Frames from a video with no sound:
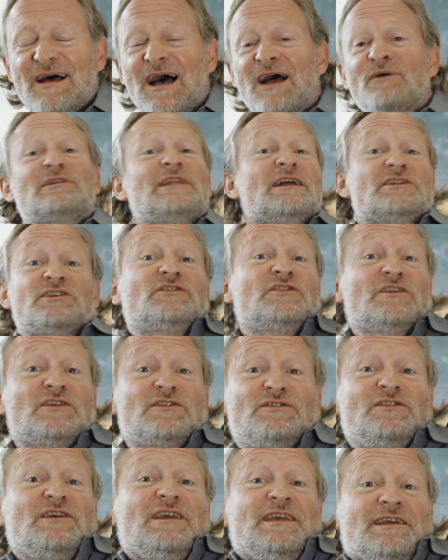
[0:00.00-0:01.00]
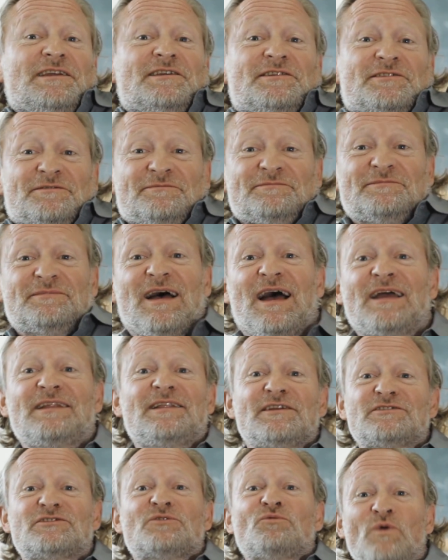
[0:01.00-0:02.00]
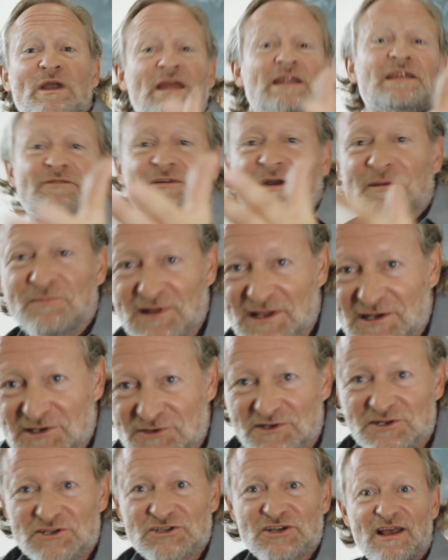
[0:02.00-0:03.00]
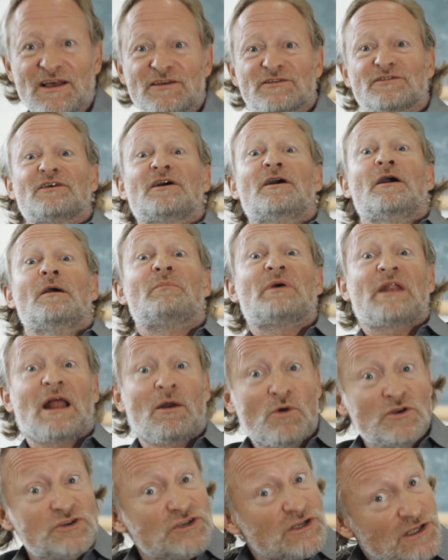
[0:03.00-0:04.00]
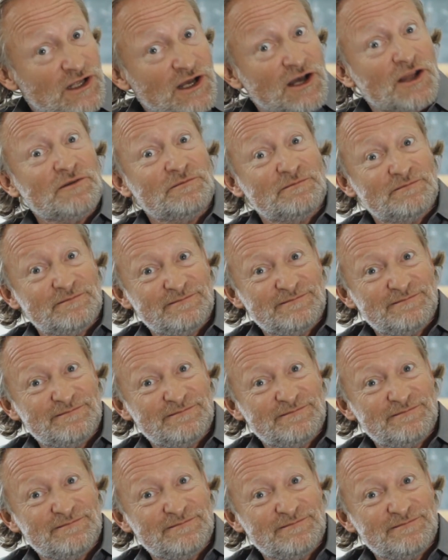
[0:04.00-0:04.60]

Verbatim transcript: I would like to succeed. I'd like to win if I played you in chess, but I want to learn.